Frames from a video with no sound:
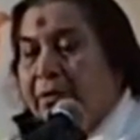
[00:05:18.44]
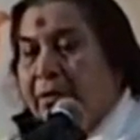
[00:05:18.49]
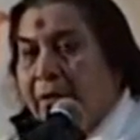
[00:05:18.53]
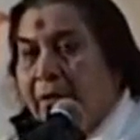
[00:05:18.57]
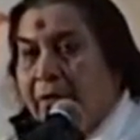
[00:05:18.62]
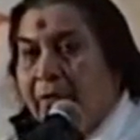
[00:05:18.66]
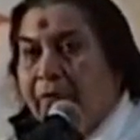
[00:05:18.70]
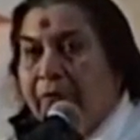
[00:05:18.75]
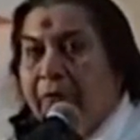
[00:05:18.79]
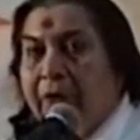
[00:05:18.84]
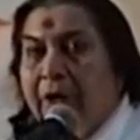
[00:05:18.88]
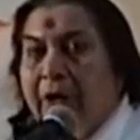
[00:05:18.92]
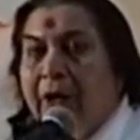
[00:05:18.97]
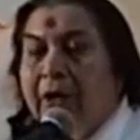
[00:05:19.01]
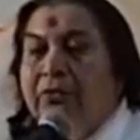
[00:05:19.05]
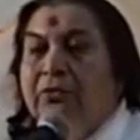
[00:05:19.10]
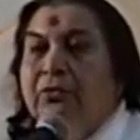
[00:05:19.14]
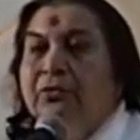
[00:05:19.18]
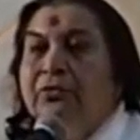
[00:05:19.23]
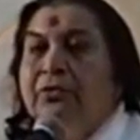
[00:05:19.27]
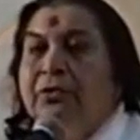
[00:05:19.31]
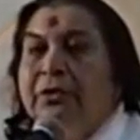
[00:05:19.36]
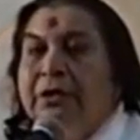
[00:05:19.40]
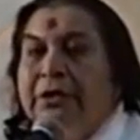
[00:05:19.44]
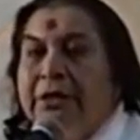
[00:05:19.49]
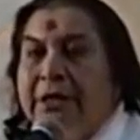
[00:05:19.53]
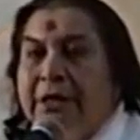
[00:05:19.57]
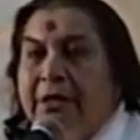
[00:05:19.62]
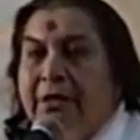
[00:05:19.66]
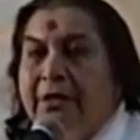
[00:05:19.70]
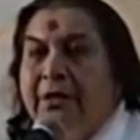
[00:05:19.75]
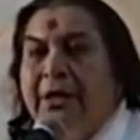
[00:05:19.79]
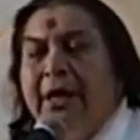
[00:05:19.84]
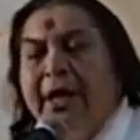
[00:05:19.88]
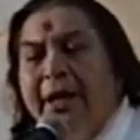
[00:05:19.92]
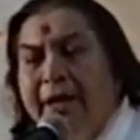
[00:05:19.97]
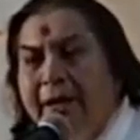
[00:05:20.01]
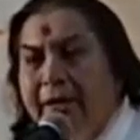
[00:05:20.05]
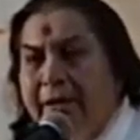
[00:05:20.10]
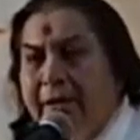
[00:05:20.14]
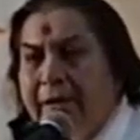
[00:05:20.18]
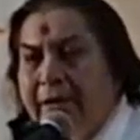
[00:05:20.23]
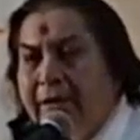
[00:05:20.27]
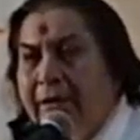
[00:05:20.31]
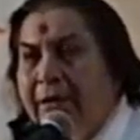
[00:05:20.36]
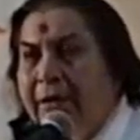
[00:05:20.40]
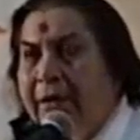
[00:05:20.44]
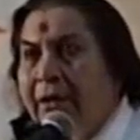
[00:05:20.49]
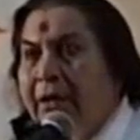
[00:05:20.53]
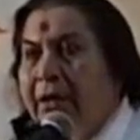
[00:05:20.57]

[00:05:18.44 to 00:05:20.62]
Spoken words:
of how to create anything,